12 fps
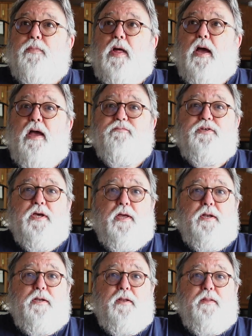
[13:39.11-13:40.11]
I've
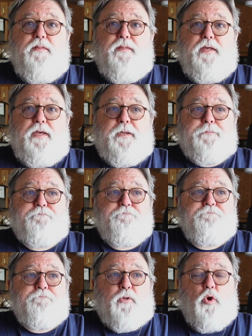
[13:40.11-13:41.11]
done the
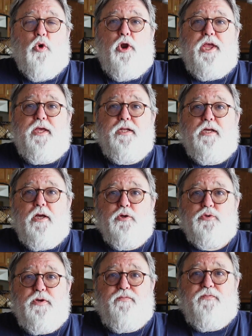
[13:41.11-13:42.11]
Oregon
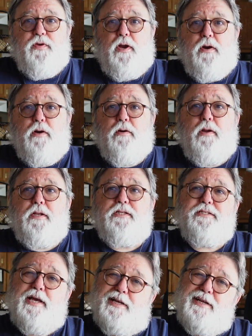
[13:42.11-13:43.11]
Country Fair, and
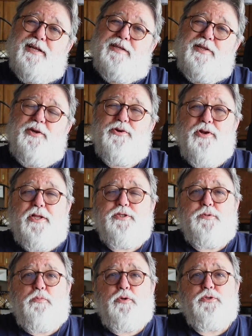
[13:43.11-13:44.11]
technically you're not
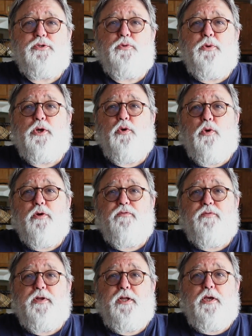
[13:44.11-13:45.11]
supposed to record
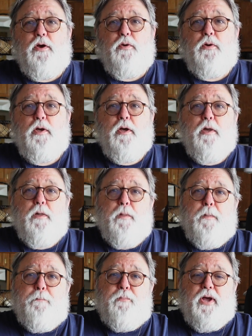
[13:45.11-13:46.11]
video,
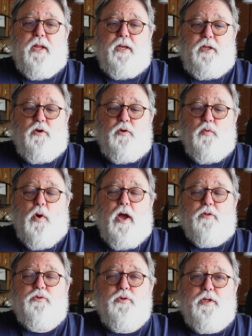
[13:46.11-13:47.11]
but you can
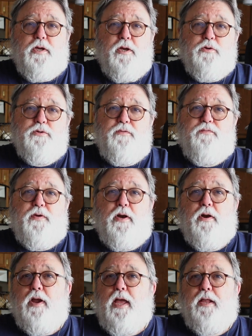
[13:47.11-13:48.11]
walk through the country
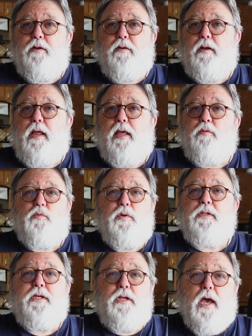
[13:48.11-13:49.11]
fair and
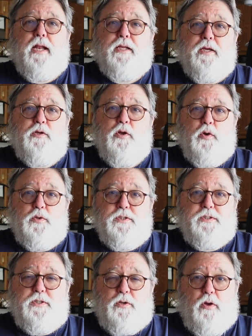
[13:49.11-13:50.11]
really not get
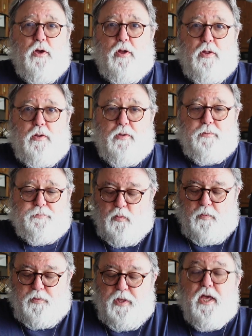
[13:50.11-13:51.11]
noticed at all.
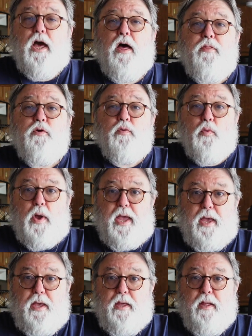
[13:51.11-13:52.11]
The other
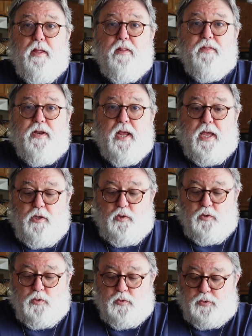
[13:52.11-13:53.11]
way that I
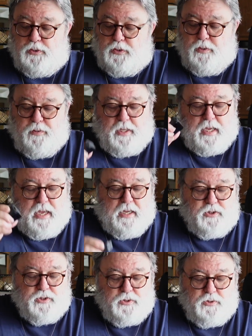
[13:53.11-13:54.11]
use the
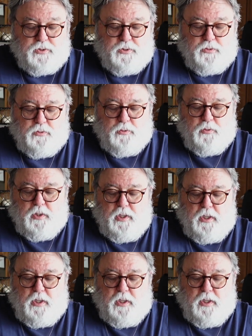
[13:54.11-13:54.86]
Action 2